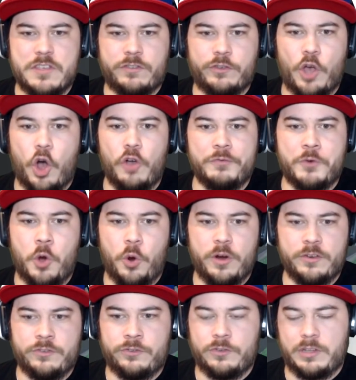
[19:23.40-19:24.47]
this golf
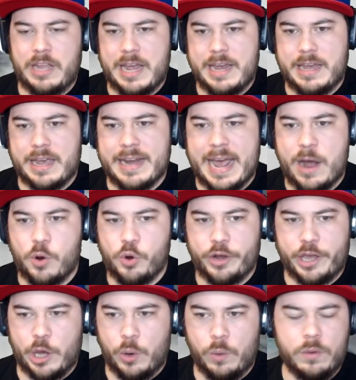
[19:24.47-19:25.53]
course like an hour
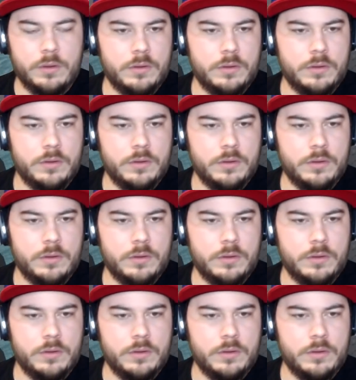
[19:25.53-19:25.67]
ago?